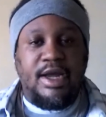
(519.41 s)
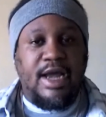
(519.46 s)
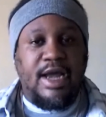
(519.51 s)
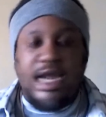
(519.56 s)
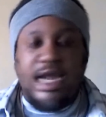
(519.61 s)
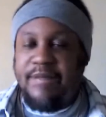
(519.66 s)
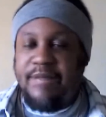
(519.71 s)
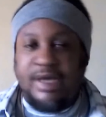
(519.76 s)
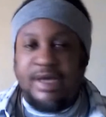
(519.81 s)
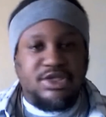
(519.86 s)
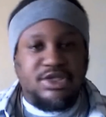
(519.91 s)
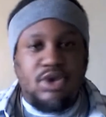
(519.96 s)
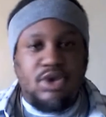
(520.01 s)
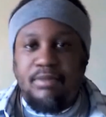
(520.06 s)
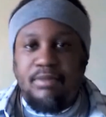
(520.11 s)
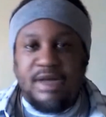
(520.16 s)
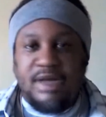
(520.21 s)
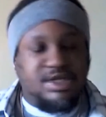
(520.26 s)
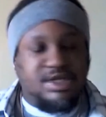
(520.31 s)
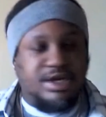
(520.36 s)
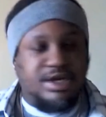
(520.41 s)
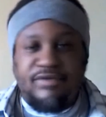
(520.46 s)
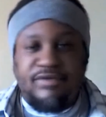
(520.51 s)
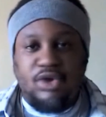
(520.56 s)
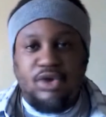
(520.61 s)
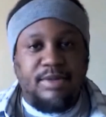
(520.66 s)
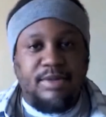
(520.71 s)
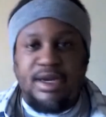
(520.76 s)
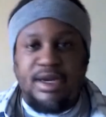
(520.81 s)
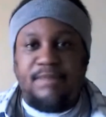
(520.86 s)
and it makes no mention of
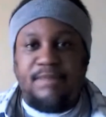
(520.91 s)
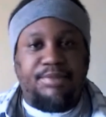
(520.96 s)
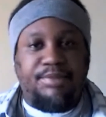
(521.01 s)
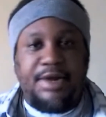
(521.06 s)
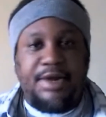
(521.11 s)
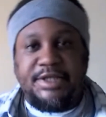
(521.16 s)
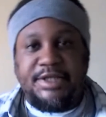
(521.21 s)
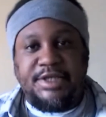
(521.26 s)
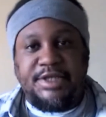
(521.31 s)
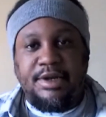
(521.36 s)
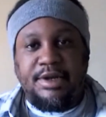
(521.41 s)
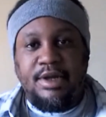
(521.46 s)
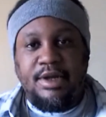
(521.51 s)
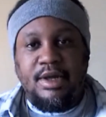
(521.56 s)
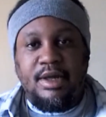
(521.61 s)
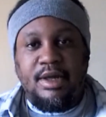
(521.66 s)
human implanting.